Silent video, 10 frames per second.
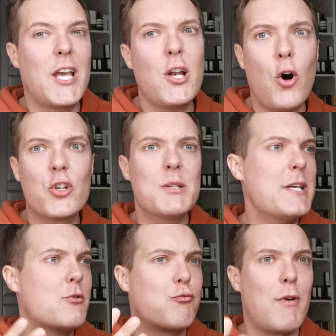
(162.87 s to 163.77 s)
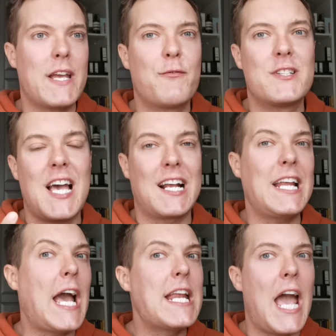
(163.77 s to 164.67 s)
They can also be great for
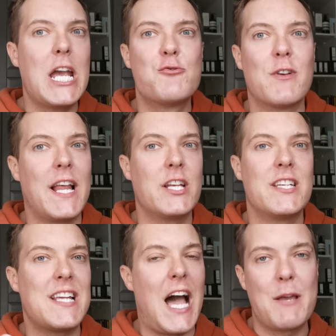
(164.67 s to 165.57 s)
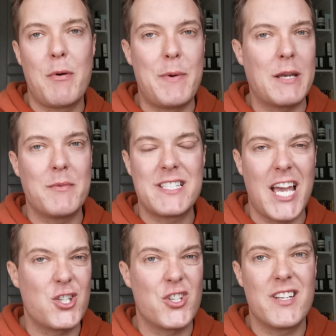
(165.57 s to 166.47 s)
tackling any age-related
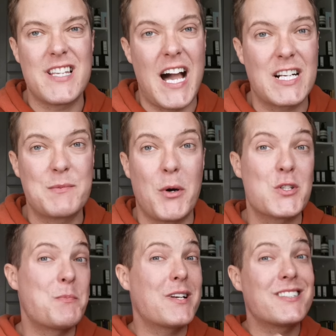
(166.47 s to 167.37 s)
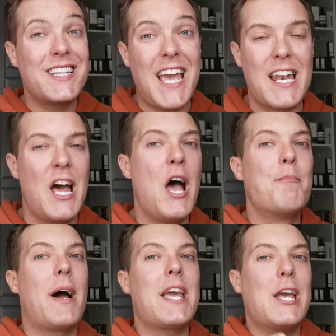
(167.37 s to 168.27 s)
hyperpigmentation and dark spots because again,
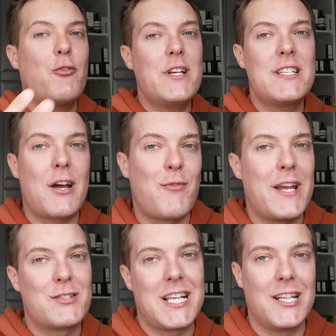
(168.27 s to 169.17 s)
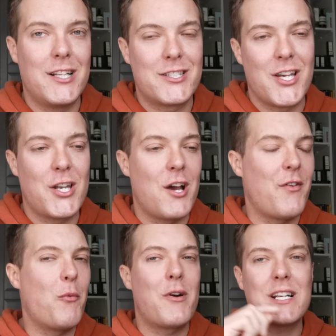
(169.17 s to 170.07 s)
by increasing that rate of cellular
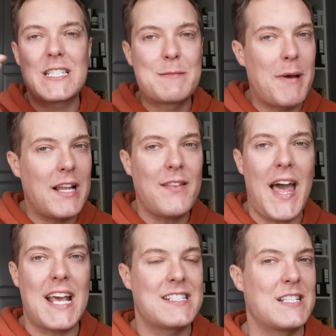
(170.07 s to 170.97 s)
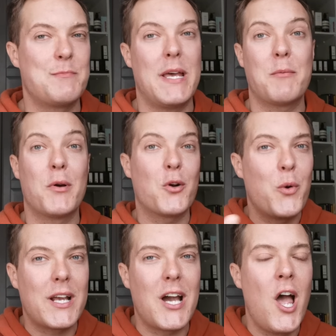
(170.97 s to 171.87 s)
turnover, we're expelling that excess pigment
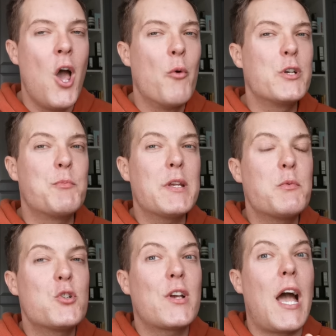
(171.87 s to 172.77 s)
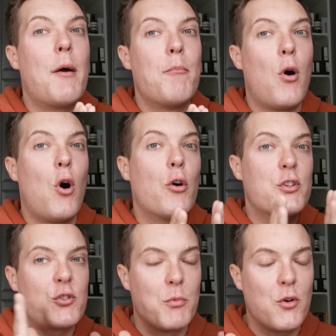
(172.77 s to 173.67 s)
quicker, which means we should get a more
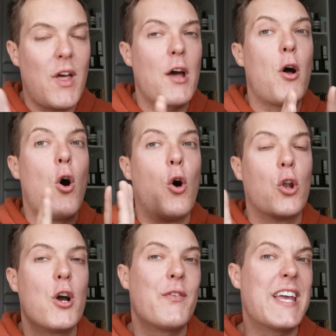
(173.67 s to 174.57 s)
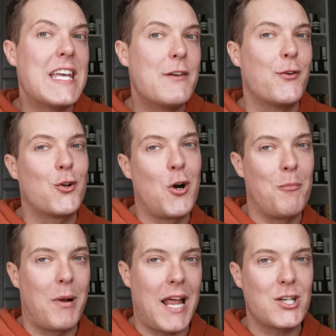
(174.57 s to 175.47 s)
smoother and all over even
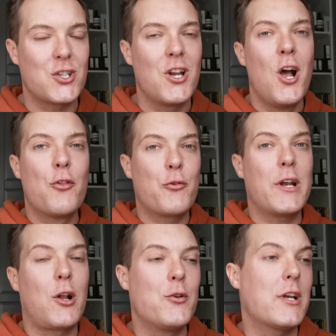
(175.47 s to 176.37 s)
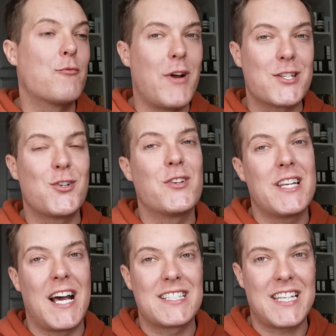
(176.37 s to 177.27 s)
complexion through including a
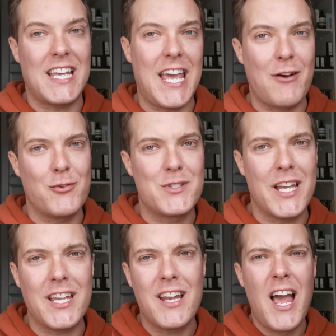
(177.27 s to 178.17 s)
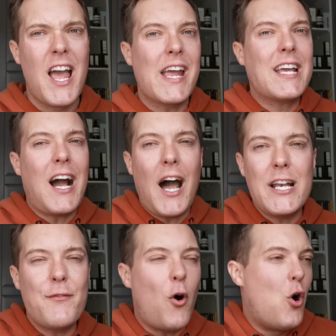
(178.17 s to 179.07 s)
retinoid in our skincare routine. It
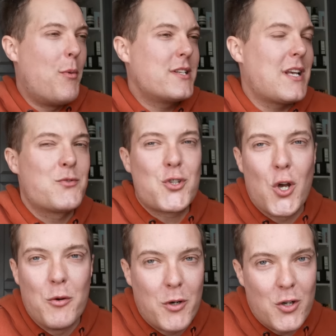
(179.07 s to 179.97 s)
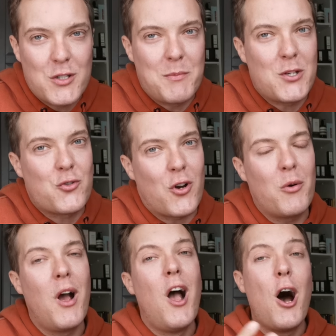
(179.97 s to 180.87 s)
kind of almost sounds too good to be
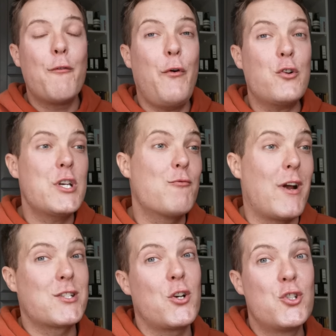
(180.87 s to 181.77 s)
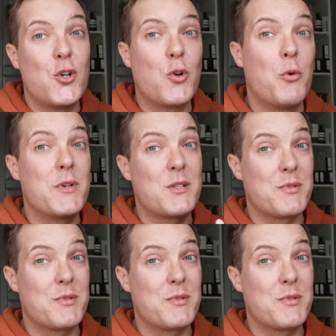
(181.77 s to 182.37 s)
true. Unfortunately, retinoids do come